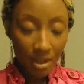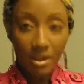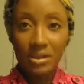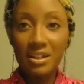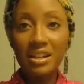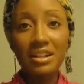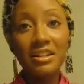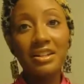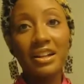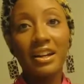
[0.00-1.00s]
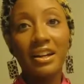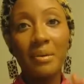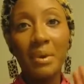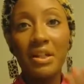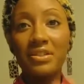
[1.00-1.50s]
It's another thing
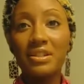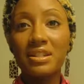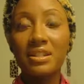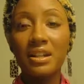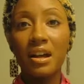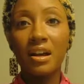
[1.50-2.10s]
about this